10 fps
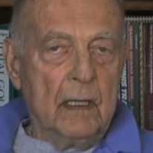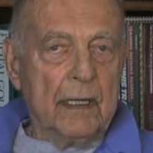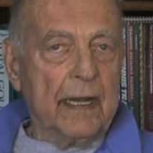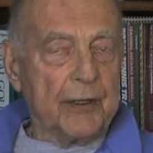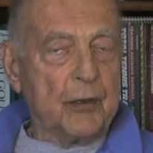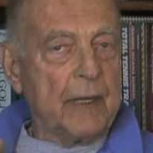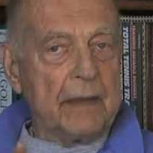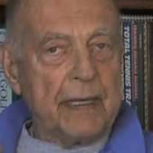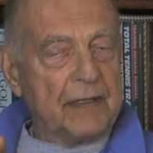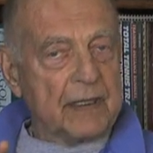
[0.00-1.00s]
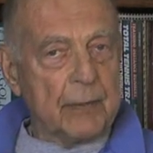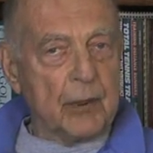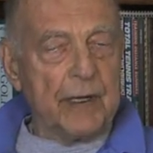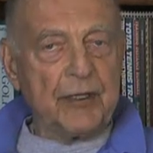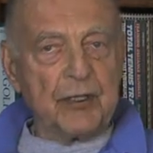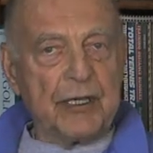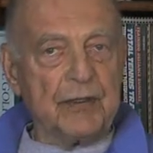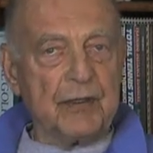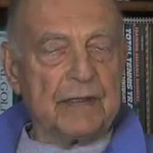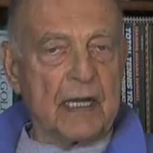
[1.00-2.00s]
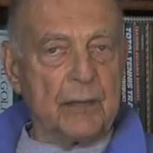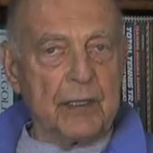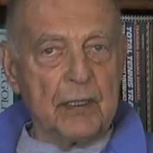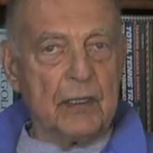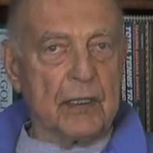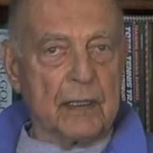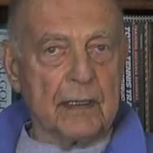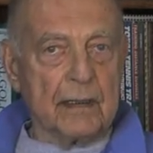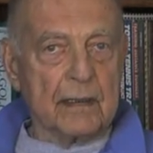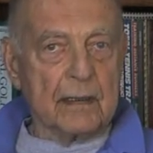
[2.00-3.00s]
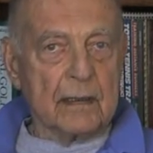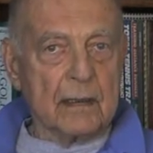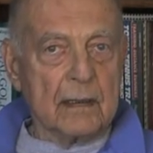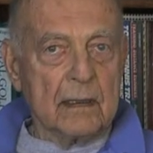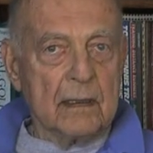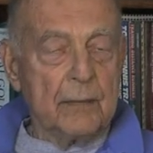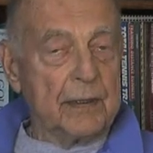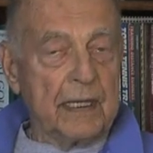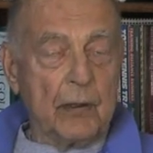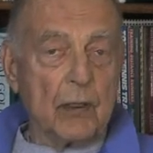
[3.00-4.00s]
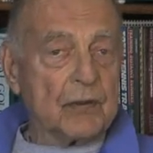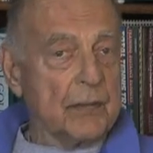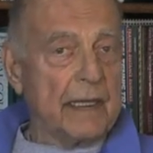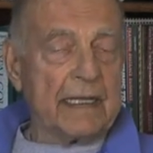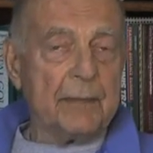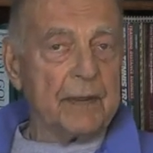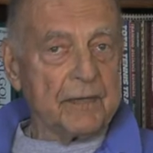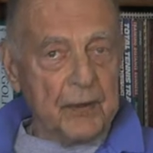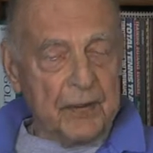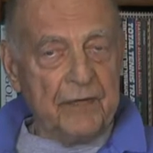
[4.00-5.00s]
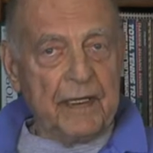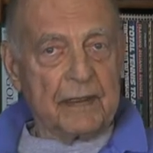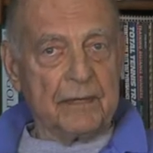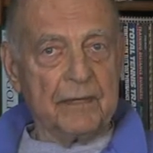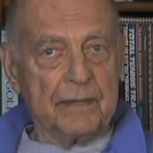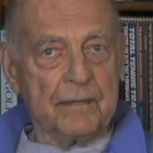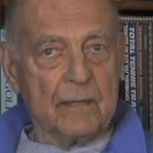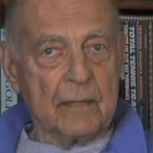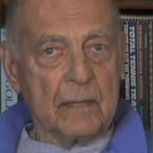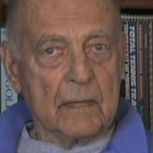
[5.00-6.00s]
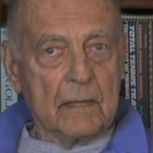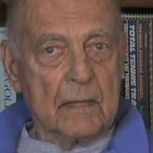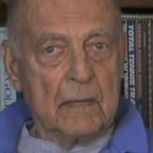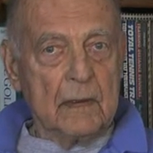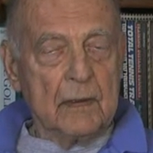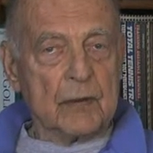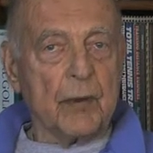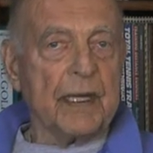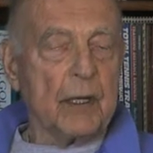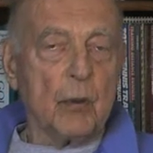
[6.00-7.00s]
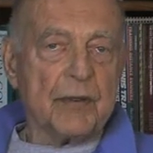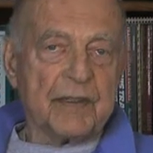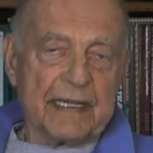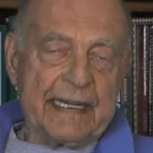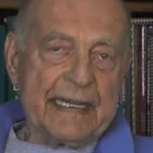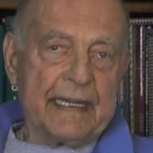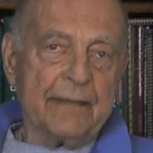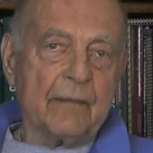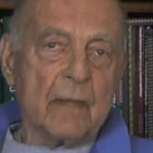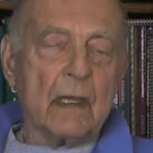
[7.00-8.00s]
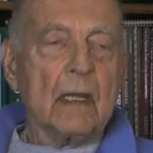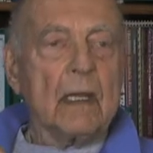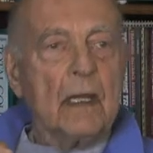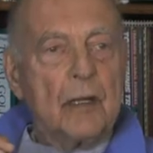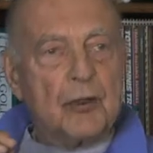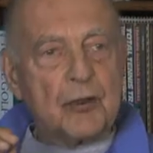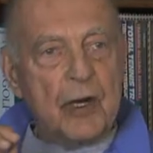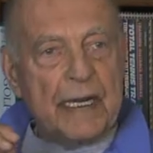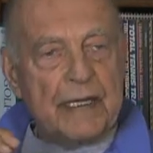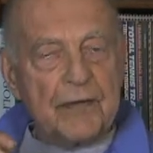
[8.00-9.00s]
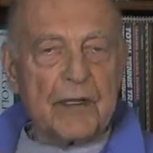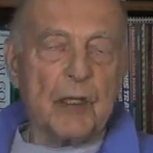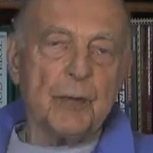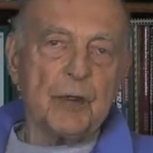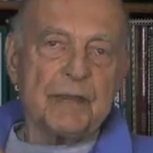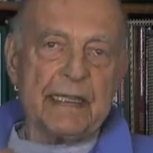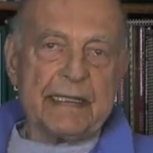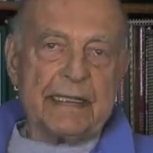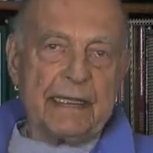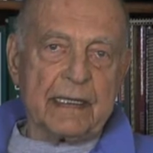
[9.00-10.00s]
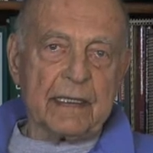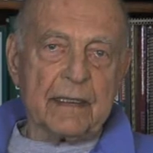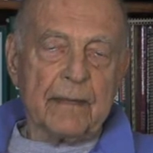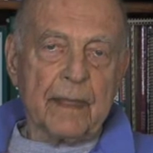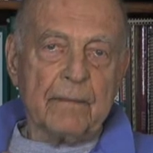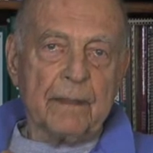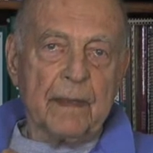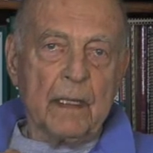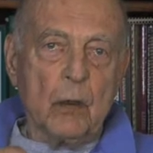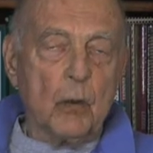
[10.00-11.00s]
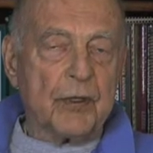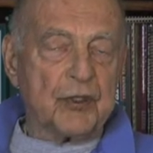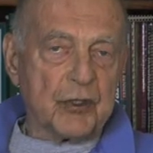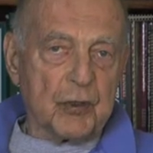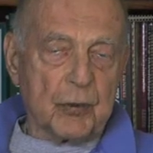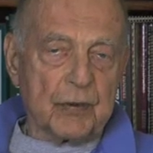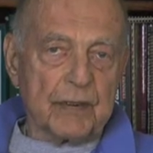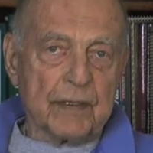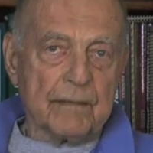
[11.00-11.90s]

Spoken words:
Now, you may make some great changes that'll be good, but they also may not be very effective. So here, once again, try and develop your technique with shoes,